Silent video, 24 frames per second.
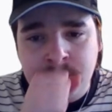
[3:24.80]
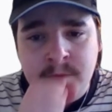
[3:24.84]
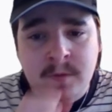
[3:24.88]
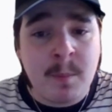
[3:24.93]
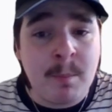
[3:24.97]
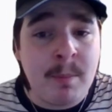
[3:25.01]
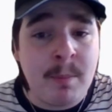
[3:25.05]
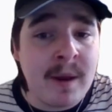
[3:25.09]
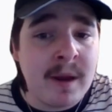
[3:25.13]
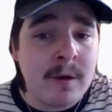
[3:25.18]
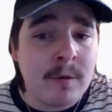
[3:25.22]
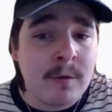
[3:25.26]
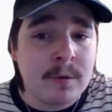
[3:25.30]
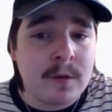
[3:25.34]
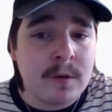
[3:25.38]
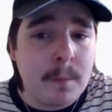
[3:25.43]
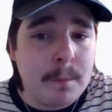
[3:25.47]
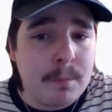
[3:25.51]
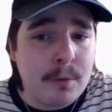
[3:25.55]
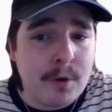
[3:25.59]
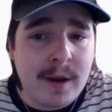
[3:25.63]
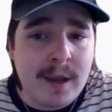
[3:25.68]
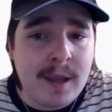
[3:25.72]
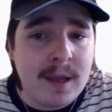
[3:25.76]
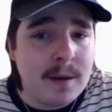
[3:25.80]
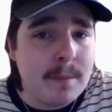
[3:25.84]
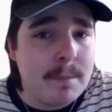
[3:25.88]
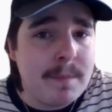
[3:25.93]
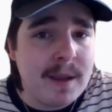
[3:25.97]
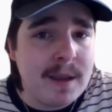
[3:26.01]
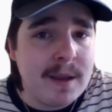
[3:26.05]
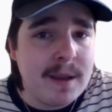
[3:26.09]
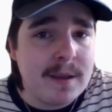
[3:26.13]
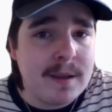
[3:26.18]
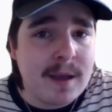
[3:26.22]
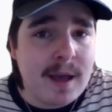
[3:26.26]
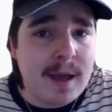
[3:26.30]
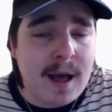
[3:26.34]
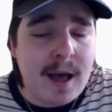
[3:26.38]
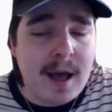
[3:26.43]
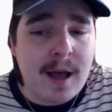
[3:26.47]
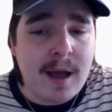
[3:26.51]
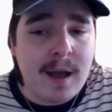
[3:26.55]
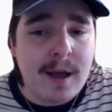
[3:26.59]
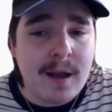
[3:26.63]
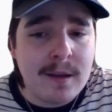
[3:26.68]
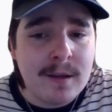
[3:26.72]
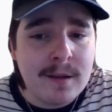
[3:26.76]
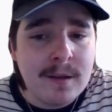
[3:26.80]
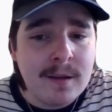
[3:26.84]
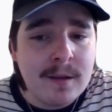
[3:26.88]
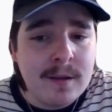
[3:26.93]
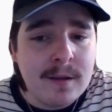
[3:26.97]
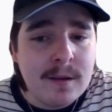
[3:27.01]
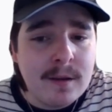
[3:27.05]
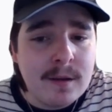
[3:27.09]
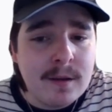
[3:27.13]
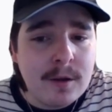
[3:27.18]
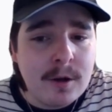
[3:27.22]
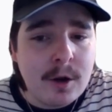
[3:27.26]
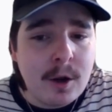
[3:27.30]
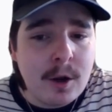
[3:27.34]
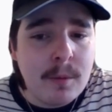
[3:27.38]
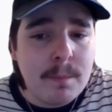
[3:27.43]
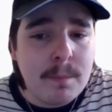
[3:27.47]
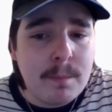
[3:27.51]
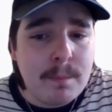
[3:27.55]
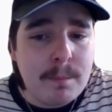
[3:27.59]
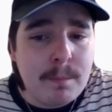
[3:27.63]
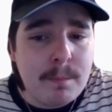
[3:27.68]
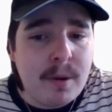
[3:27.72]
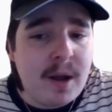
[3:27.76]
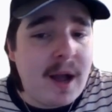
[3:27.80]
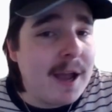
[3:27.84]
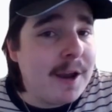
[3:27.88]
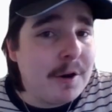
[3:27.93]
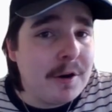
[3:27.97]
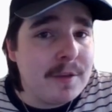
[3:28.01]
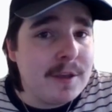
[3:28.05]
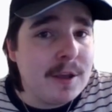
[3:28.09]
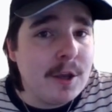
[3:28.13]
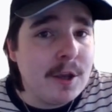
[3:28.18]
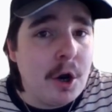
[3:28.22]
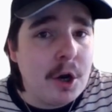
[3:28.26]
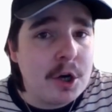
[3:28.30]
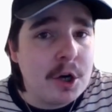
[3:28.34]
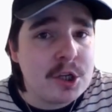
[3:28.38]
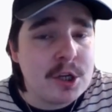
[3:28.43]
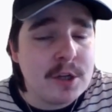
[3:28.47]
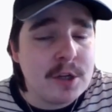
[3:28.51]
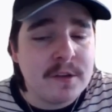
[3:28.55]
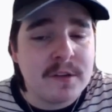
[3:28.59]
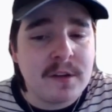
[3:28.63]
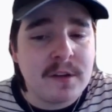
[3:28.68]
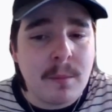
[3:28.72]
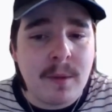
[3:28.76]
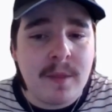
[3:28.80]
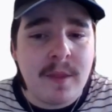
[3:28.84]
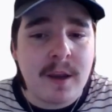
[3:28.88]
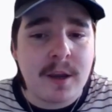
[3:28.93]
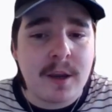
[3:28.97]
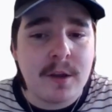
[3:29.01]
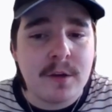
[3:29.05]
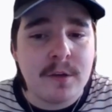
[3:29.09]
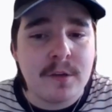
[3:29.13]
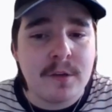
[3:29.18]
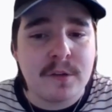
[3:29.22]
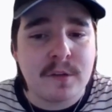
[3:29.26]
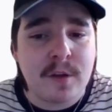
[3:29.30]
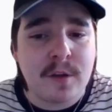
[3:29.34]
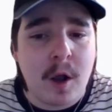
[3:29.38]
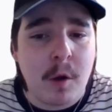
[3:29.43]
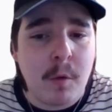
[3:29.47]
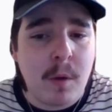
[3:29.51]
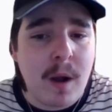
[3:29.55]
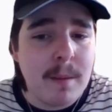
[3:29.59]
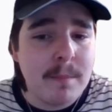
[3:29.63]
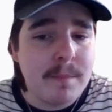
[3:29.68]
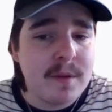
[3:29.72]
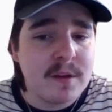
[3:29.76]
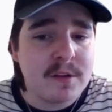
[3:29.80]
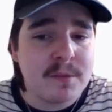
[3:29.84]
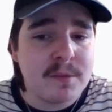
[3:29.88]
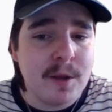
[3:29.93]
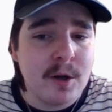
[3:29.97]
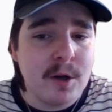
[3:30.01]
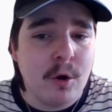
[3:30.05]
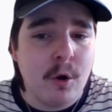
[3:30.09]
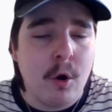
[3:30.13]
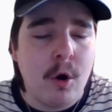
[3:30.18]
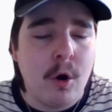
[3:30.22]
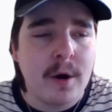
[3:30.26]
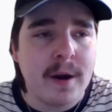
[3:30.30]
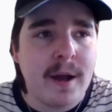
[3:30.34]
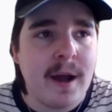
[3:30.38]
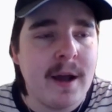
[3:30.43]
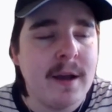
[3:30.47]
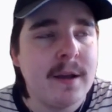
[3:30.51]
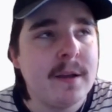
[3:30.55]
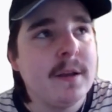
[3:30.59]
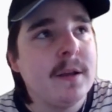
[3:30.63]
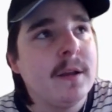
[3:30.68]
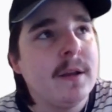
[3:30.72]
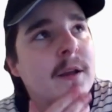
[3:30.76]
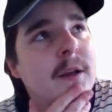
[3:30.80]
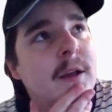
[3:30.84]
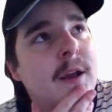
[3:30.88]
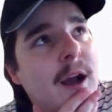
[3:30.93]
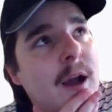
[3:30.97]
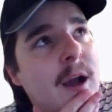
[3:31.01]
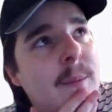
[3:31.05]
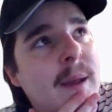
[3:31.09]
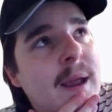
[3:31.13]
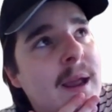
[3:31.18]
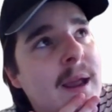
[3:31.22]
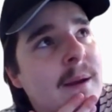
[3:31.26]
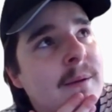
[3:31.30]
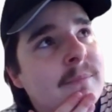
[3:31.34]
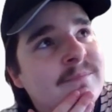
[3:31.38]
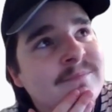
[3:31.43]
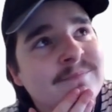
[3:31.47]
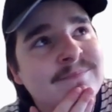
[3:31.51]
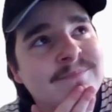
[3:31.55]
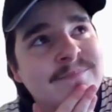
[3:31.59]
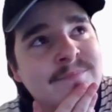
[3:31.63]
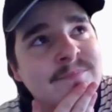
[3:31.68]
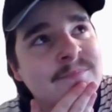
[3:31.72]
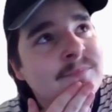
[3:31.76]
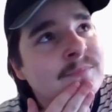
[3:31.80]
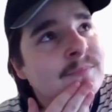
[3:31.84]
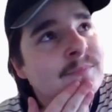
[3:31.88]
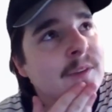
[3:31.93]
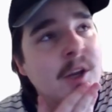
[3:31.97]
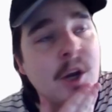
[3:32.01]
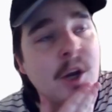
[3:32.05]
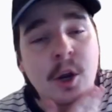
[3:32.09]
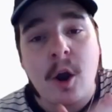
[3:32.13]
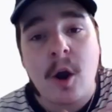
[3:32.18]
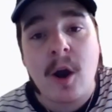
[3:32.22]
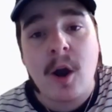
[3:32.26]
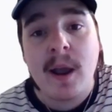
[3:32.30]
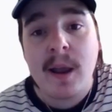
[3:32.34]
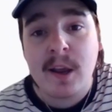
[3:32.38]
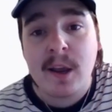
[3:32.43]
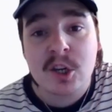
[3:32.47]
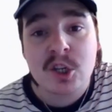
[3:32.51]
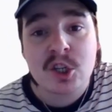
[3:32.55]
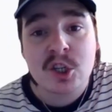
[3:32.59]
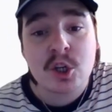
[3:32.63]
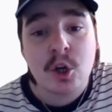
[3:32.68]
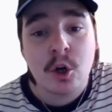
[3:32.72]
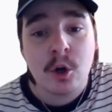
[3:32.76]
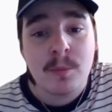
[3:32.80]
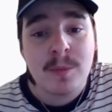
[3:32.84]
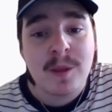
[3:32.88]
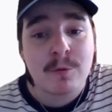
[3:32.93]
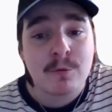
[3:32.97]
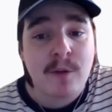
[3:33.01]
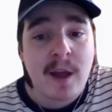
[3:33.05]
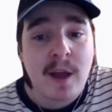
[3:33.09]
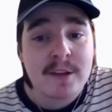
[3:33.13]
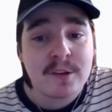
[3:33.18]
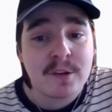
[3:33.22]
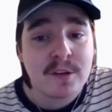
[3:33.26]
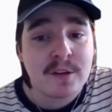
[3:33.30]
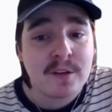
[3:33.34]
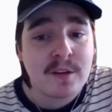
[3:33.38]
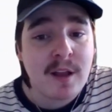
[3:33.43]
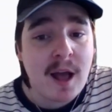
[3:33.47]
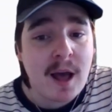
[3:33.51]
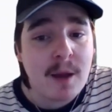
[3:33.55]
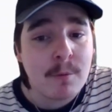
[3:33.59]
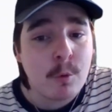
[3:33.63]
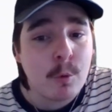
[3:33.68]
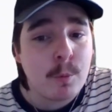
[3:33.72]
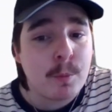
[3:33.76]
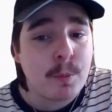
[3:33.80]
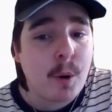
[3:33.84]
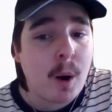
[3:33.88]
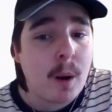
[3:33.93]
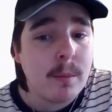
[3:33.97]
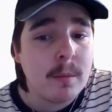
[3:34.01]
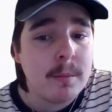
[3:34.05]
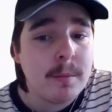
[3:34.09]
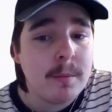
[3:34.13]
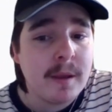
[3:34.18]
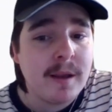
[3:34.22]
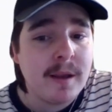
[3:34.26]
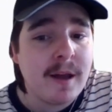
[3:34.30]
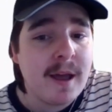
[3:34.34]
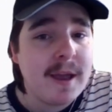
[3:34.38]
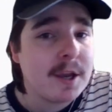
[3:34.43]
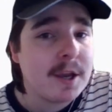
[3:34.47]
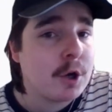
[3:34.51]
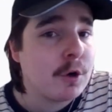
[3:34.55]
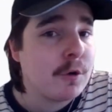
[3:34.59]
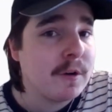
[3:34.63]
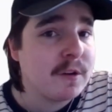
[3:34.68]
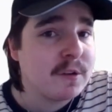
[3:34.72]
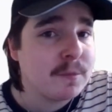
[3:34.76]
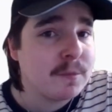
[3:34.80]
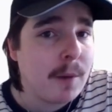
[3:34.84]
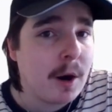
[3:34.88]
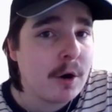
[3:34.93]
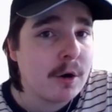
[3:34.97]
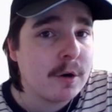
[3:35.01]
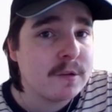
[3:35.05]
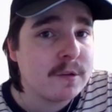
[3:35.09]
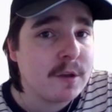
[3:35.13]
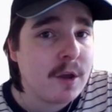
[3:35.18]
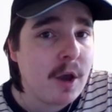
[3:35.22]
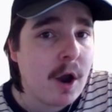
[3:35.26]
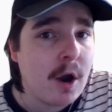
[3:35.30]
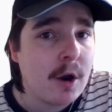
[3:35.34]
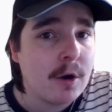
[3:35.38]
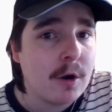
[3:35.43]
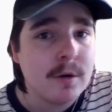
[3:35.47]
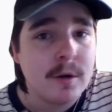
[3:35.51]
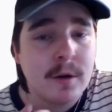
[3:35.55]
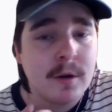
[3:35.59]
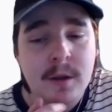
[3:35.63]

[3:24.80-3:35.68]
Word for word: to bring to bring in a big uh, you know player at the auction, someone that can sew up this middle order. I mean, you know, I assume that Rajasthan will probably let Chris Morris go.